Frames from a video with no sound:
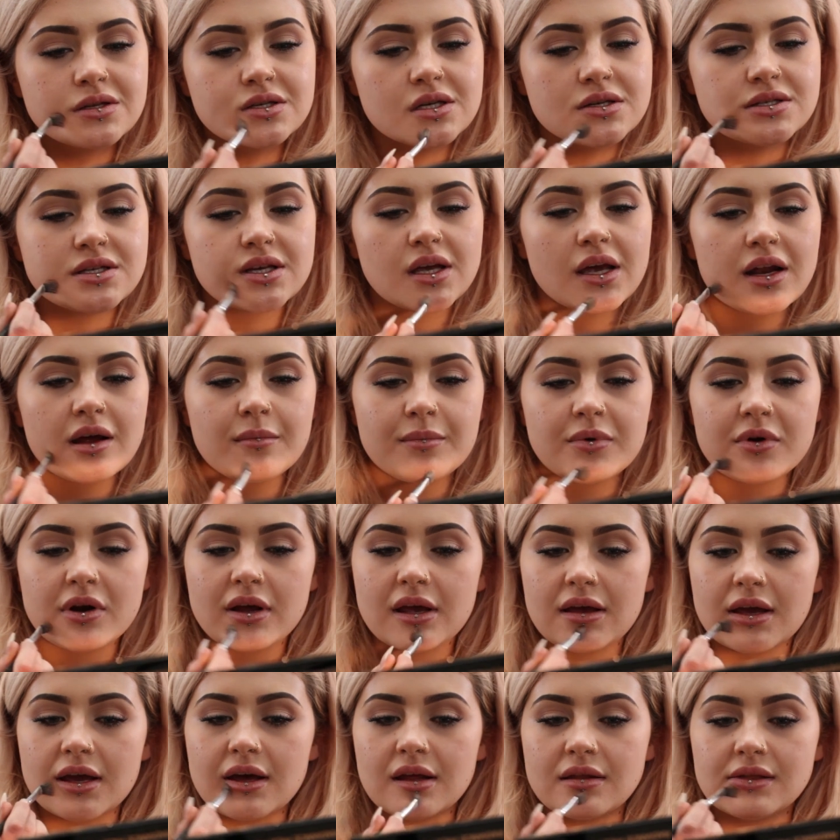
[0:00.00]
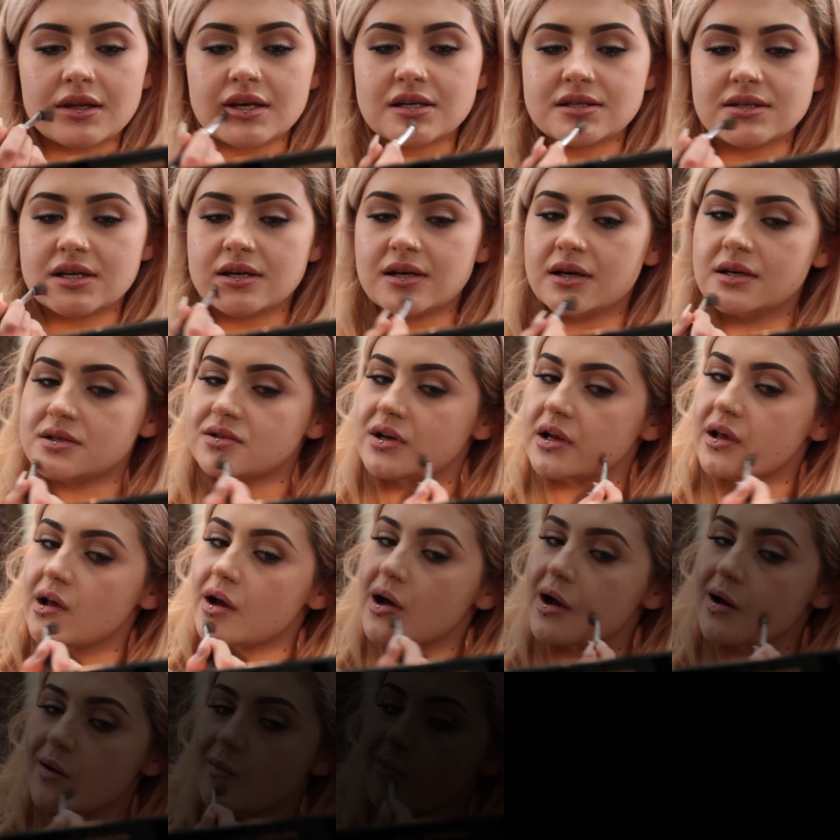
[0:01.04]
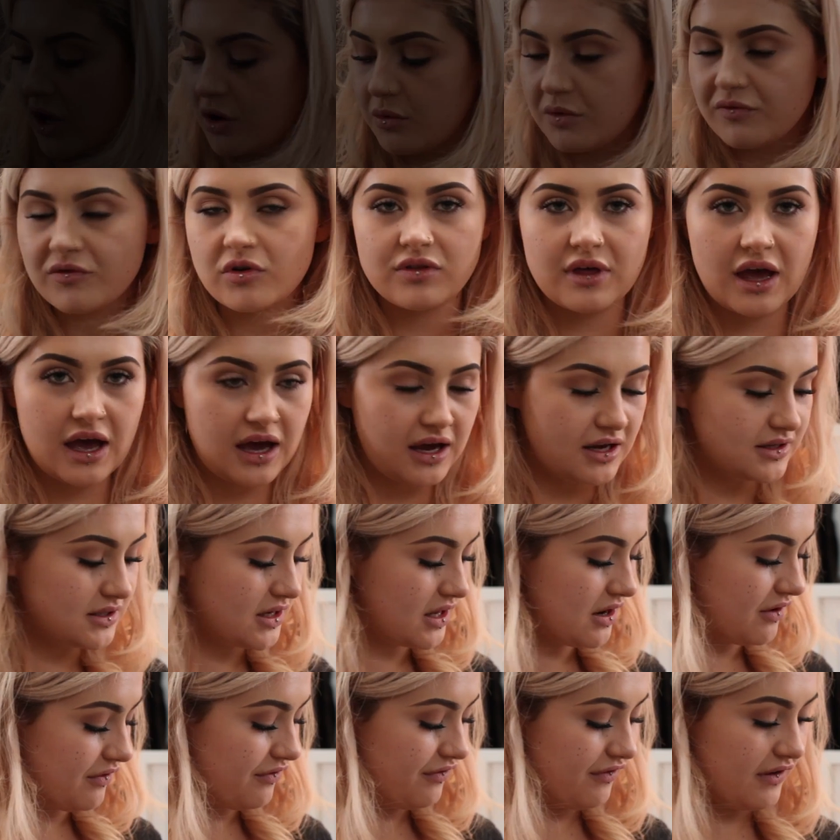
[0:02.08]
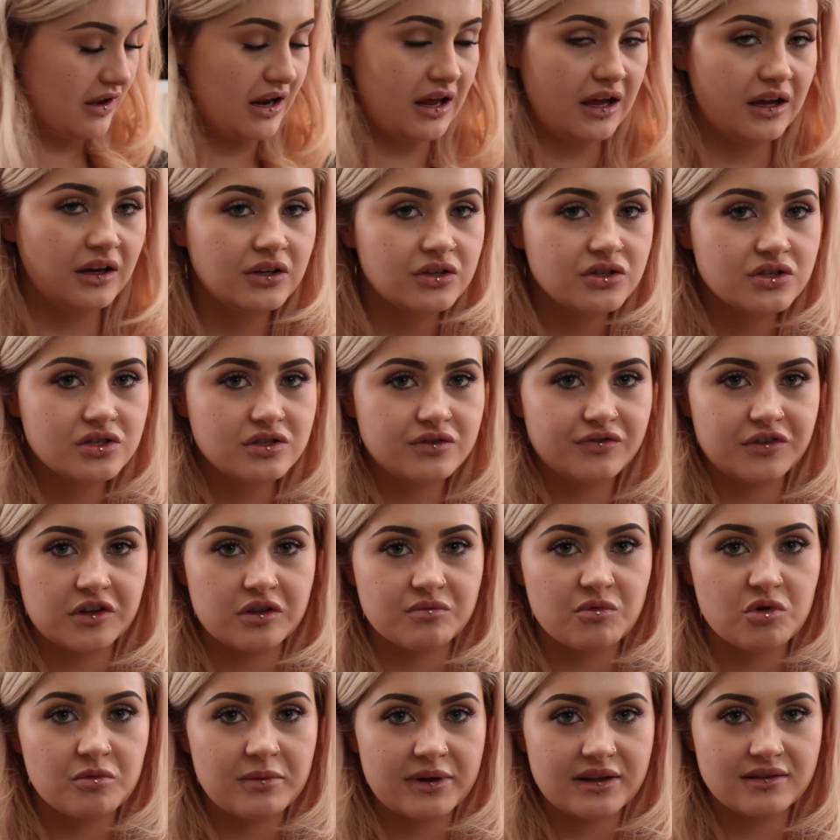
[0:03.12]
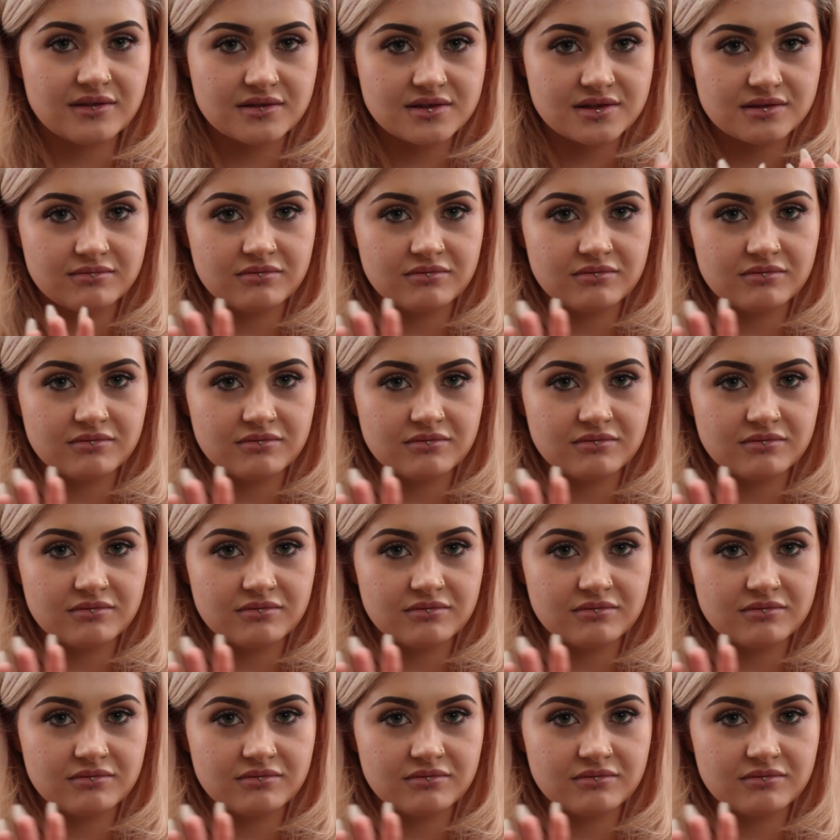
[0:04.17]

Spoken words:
just to kind of brighten these areas right up. Now we've got the eyes kind of finished for the moment.